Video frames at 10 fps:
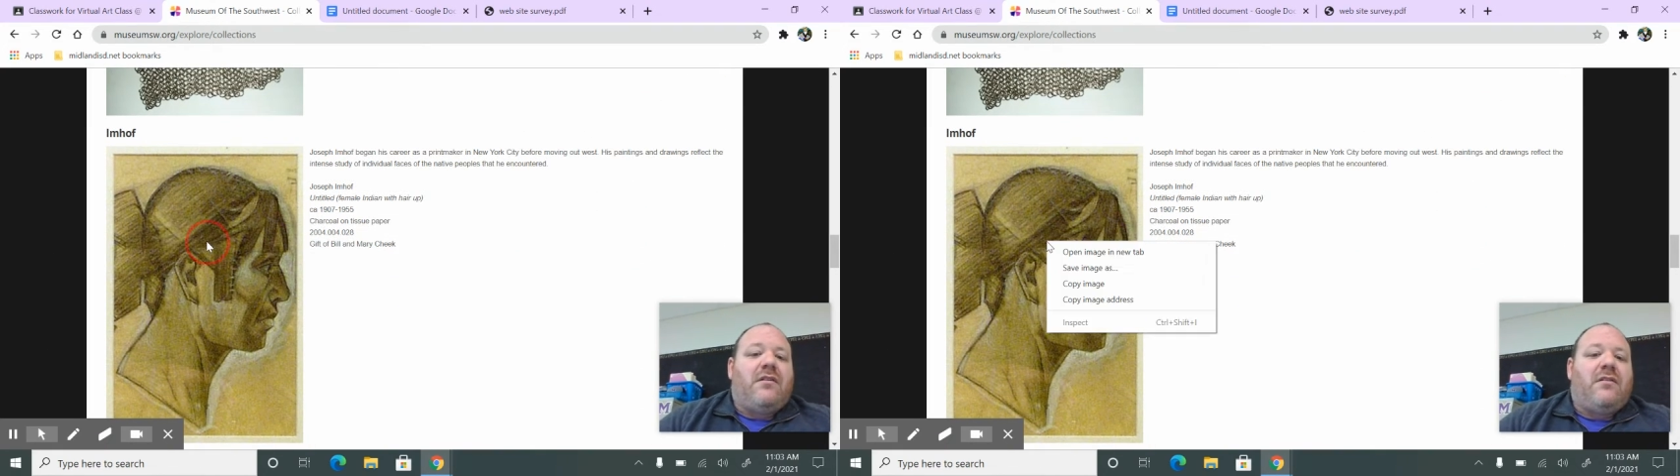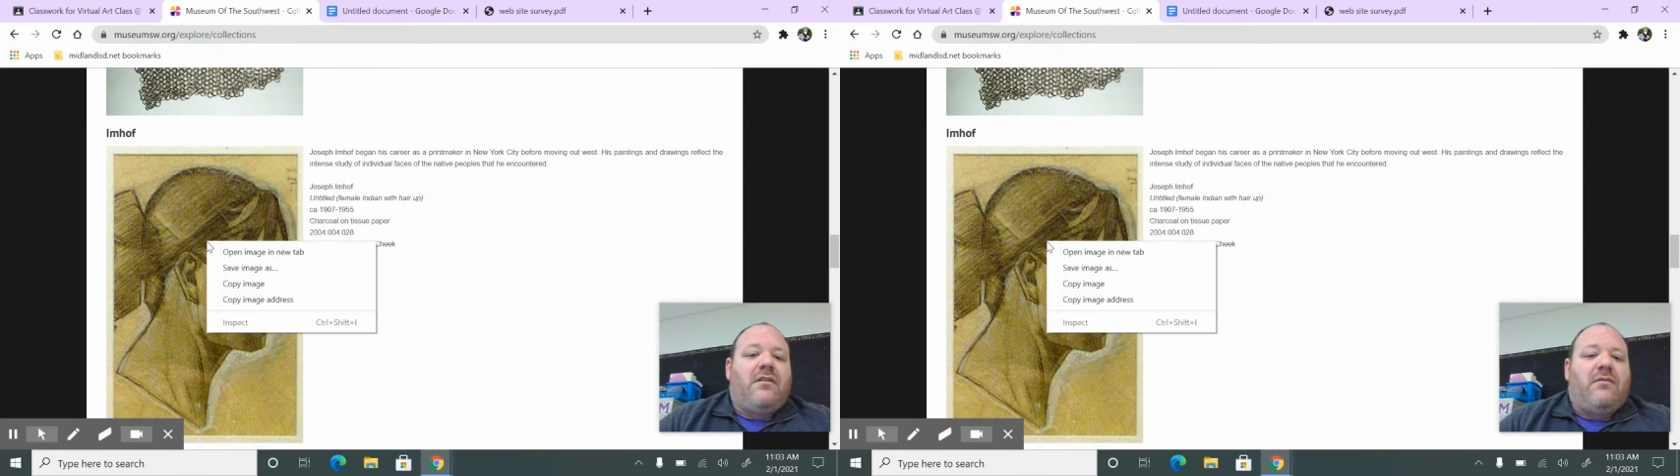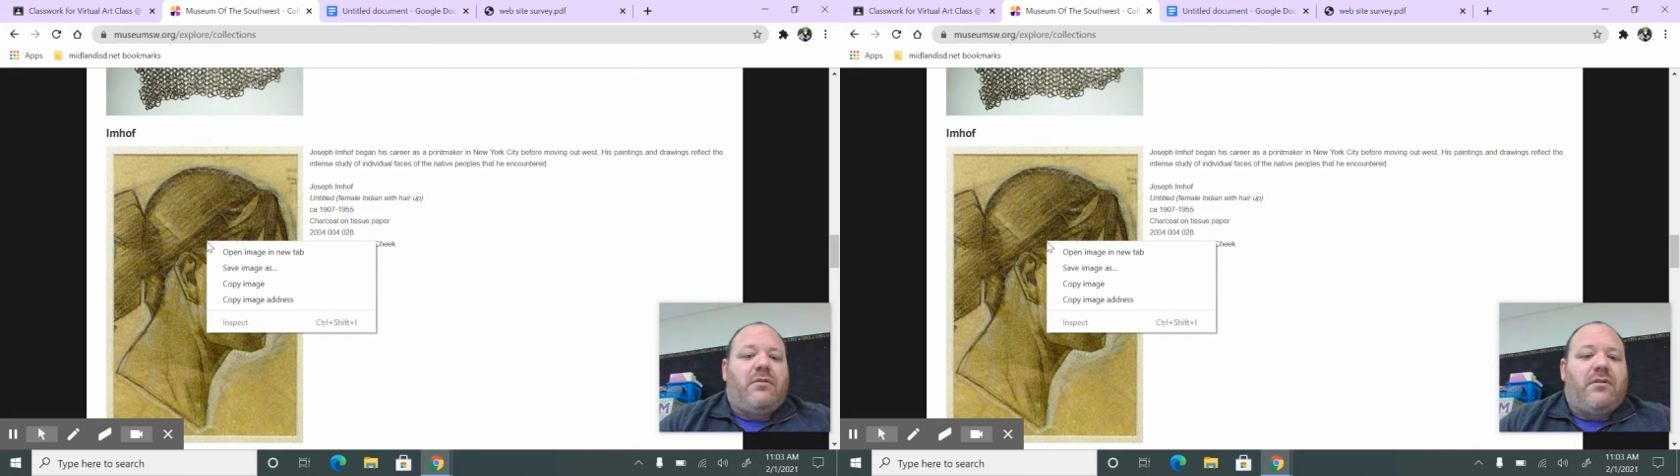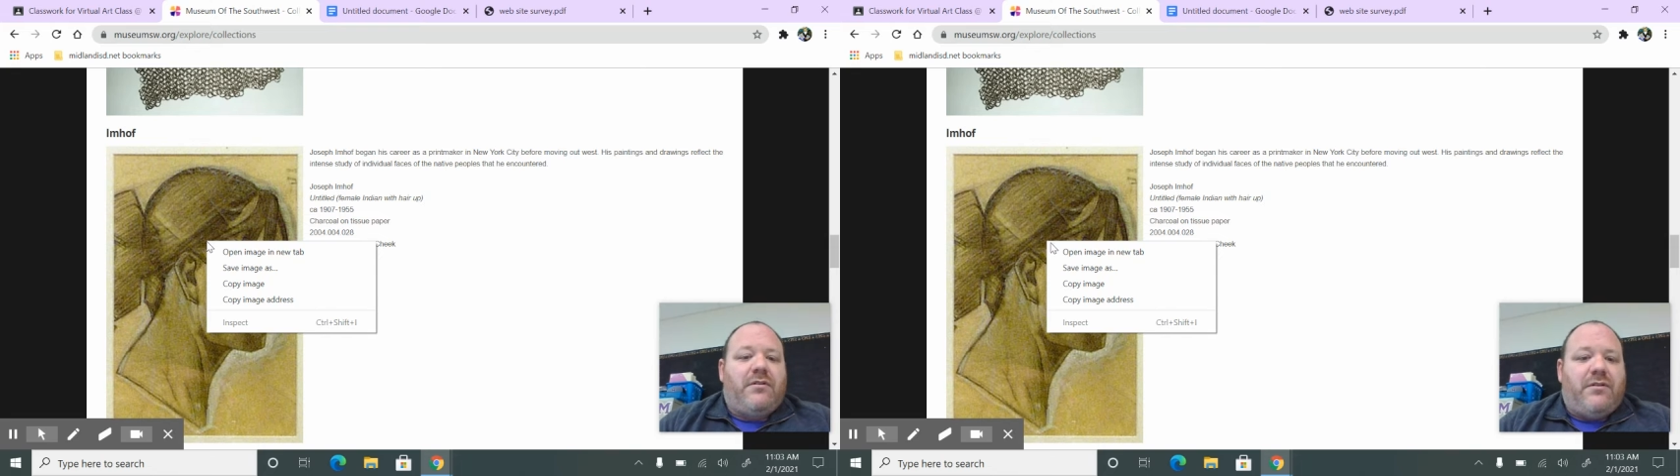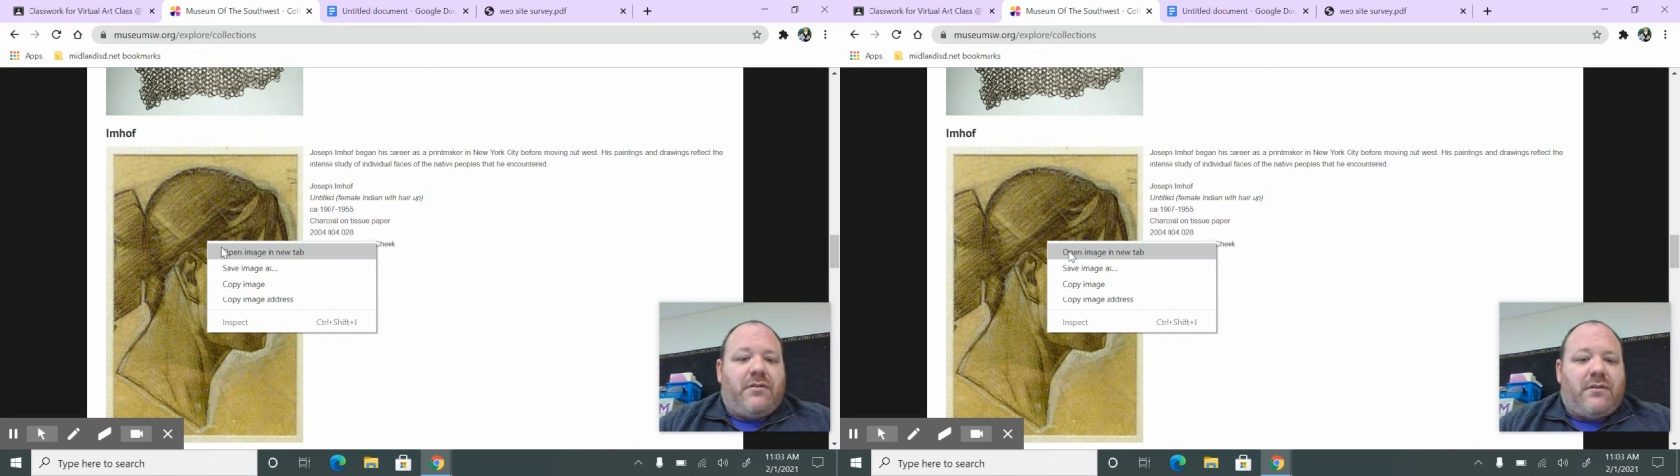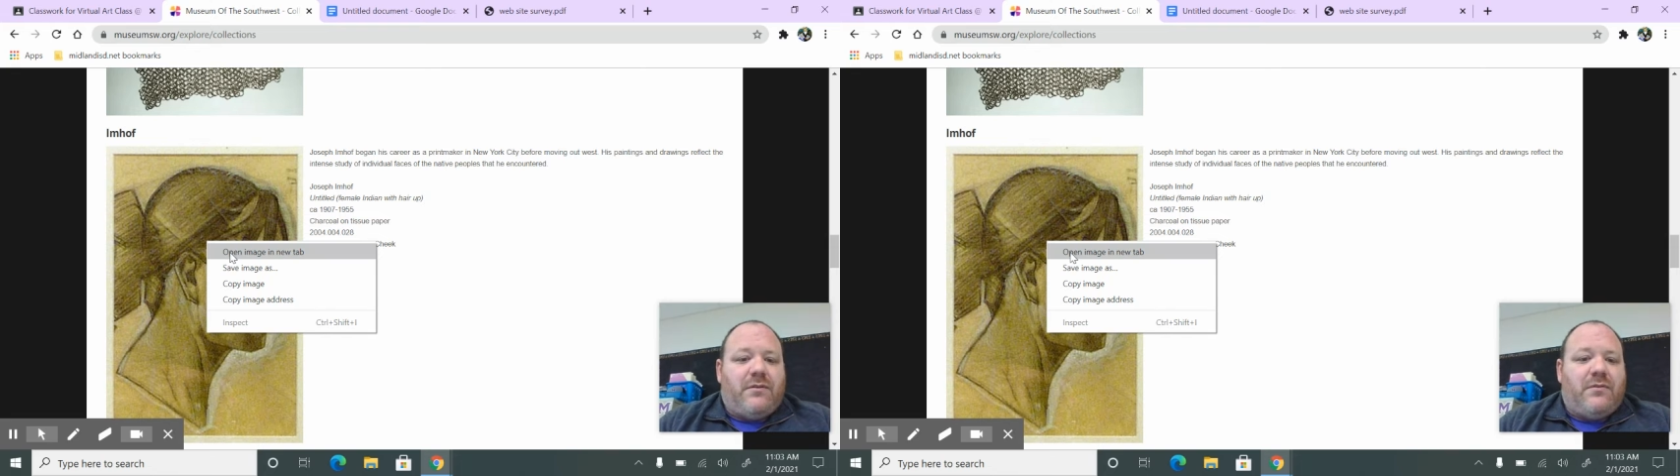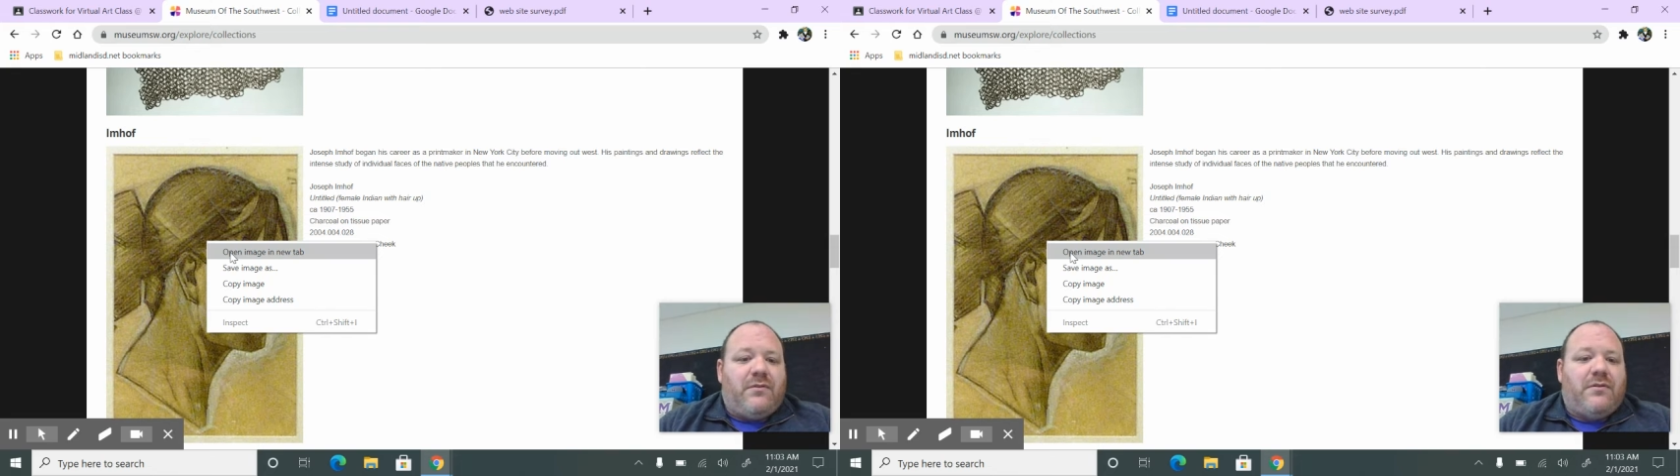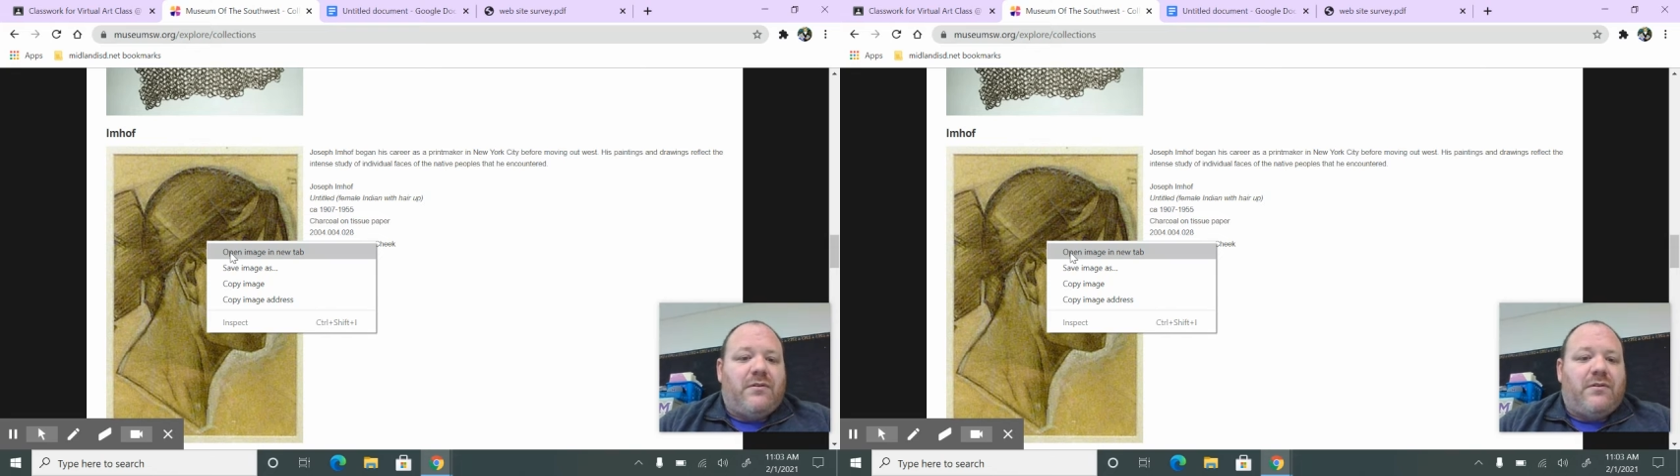I think we're going to do this one.